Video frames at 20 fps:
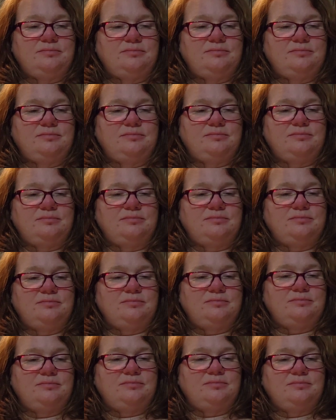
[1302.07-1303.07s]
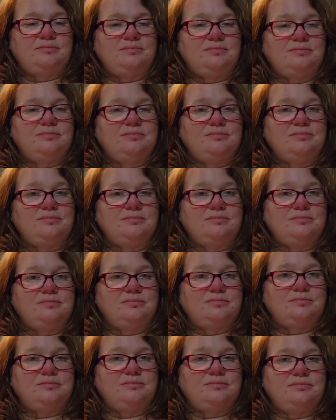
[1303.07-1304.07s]

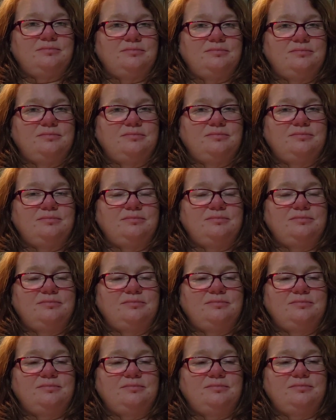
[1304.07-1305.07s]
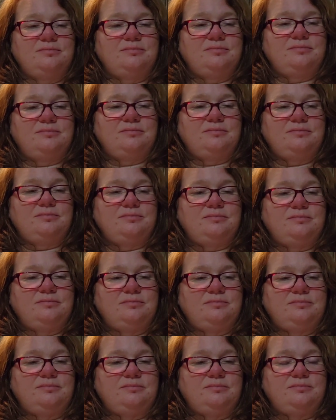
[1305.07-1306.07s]

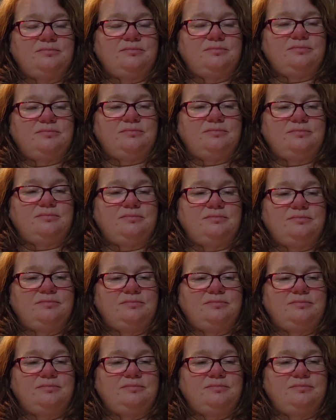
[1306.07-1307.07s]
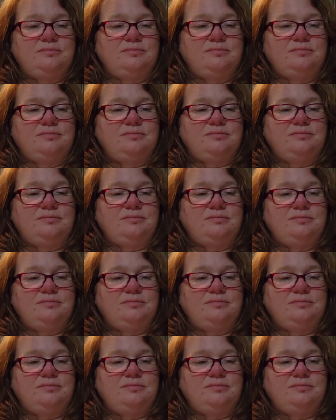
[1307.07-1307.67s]
This person isn't speaking.